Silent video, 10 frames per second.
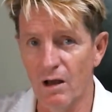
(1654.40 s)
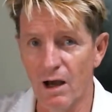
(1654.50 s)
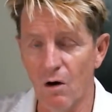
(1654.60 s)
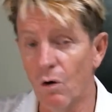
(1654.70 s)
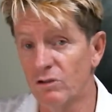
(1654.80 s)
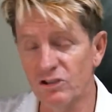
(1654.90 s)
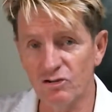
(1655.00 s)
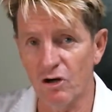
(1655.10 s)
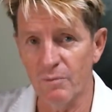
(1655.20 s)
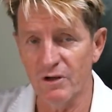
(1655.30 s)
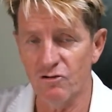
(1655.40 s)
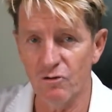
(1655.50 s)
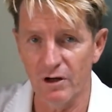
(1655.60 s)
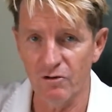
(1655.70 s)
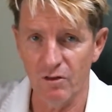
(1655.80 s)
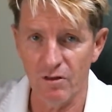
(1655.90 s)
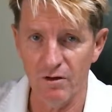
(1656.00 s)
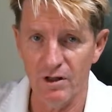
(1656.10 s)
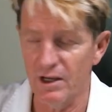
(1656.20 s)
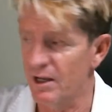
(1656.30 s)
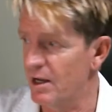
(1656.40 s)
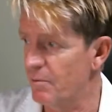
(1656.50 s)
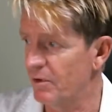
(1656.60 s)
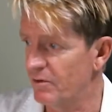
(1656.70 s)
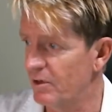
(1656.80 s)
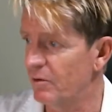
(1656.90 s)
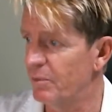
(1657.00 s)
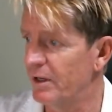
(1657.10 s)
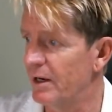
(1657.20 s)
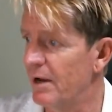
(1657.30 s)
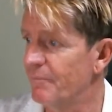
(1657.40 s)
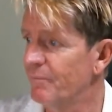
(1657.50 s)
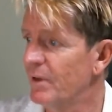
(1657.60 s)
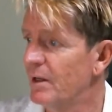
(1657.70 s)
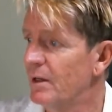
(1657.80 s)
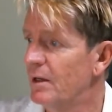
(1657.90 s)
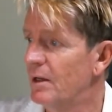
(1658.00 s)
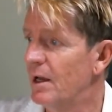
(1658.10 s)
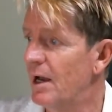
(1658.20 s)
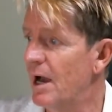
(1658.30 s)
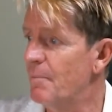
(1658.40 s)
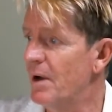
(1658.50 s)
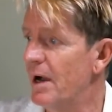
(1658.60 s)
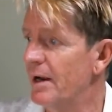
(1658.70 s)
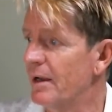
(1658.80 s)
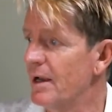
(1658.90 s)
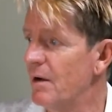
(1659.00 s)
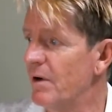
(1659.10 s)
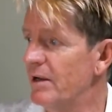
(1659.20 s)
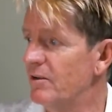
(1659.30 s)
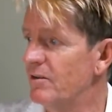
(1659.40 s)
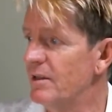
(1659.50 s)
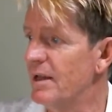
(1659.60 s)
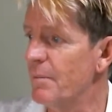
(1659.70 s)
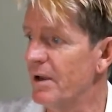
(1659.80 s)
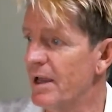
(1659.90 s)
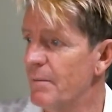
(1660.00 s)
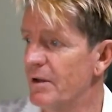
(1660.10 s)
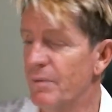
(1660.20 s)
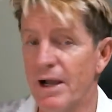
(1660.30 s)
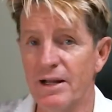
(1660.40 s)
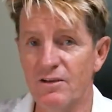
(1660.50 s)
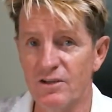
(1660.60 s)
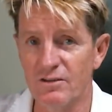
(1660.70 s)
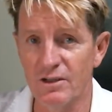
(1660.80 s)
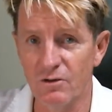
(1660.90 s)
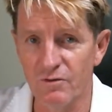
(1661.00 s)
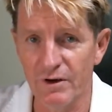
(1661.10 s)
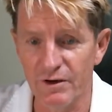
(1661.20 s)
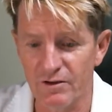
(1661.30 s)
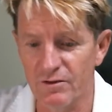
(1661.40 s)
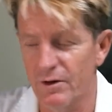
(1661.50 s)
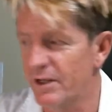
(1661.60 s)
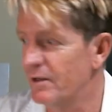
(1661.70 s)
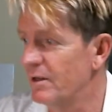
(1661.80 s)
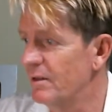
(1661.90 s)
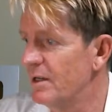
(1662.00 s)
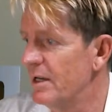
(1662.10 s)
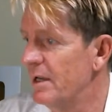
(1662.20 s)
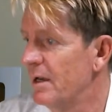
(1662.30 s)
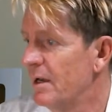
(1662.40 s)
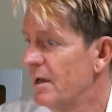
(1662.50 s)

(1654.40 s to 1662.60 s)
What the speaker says: or just type in 230 Indianapolis and it'll bring it up. Apana, can't wait to see the up-and-coming paintings. Yes, they look very exciting, don't they?